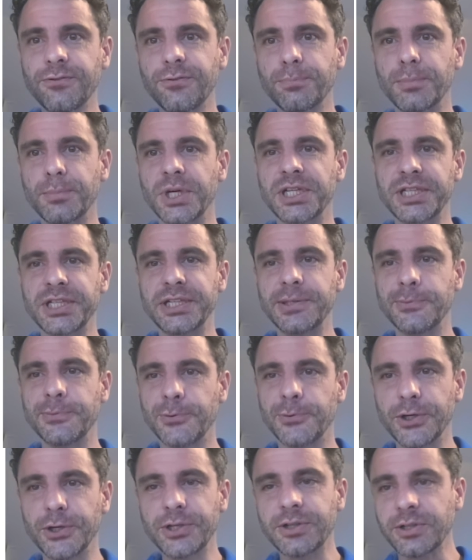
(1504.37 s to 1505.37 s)
my
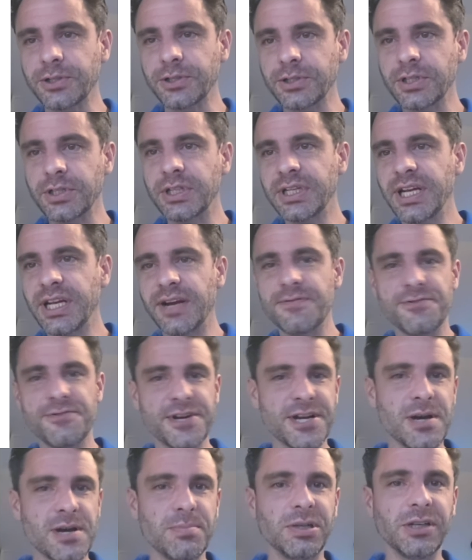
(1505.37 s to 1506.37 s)
work every
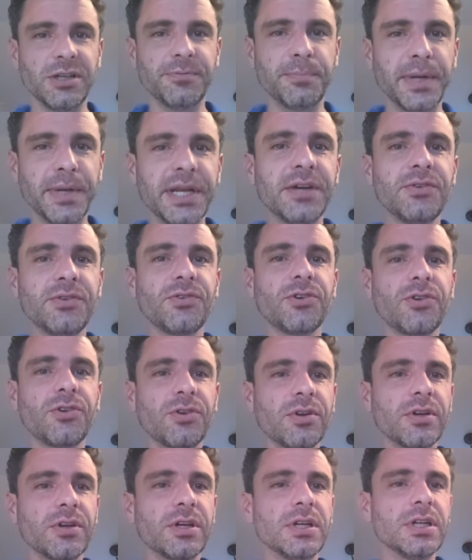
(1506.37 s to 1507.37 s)
couple of minutes.
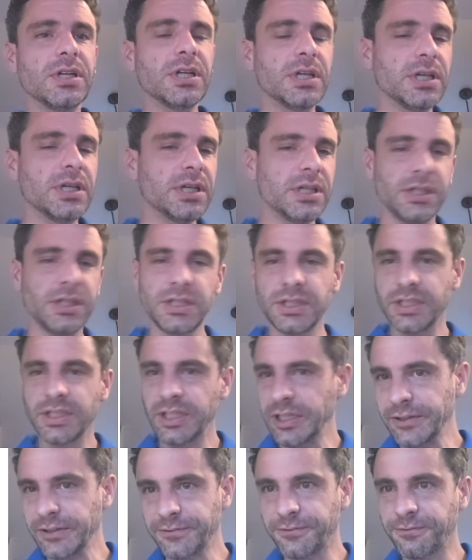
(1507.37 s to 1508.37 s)

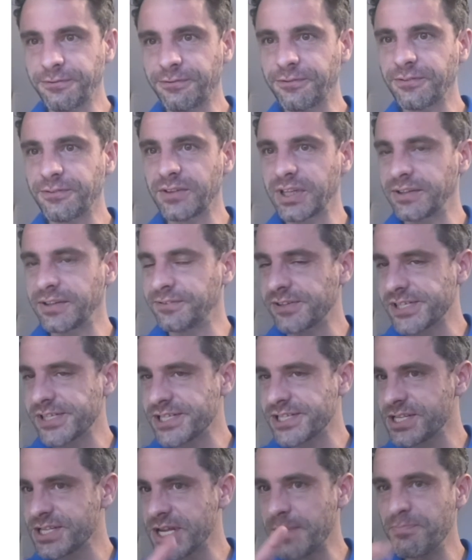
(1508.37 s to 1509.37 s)
If
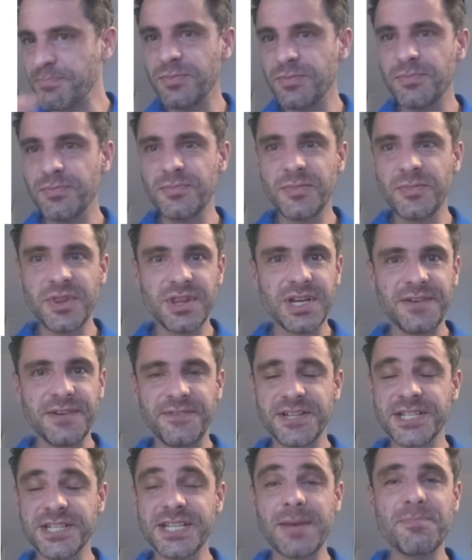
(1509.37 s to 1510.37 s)
it's something
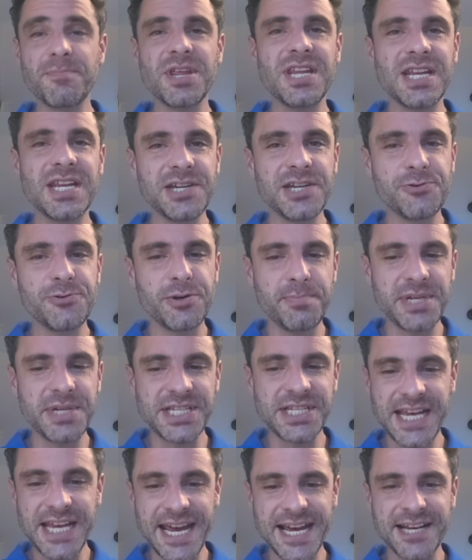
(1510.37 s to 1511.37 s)
that you would be
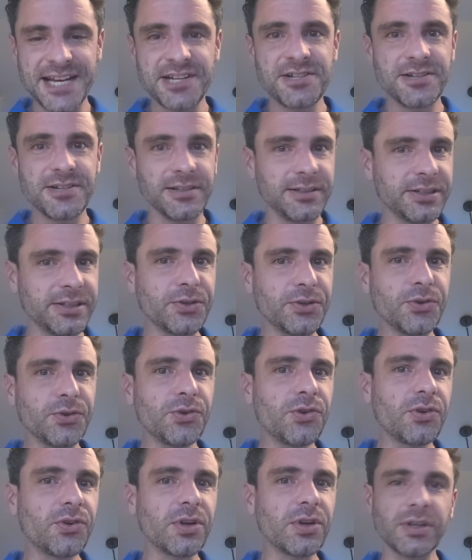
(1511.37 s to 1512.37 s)
sad to
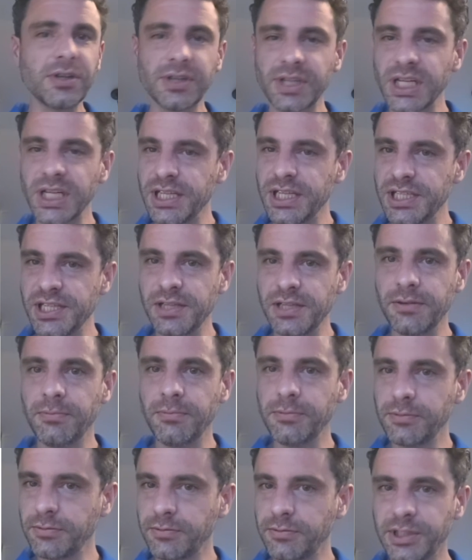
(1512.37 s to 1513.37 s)
lose, then
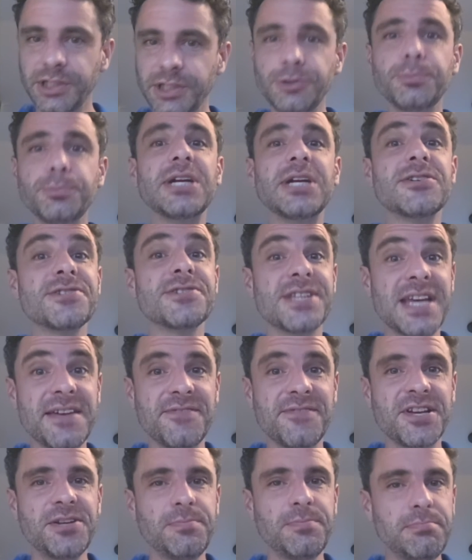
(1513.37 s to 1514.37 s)
you better save
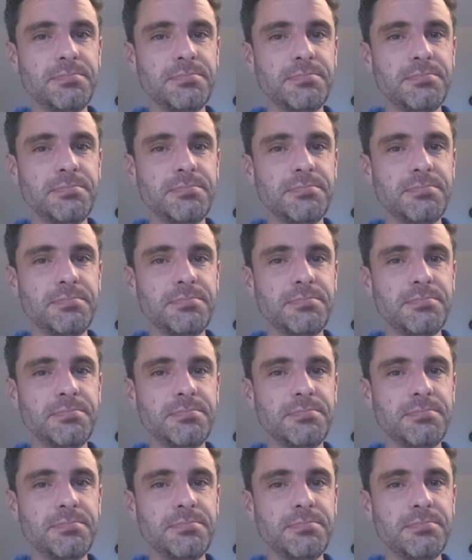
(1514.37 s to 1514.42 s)
it.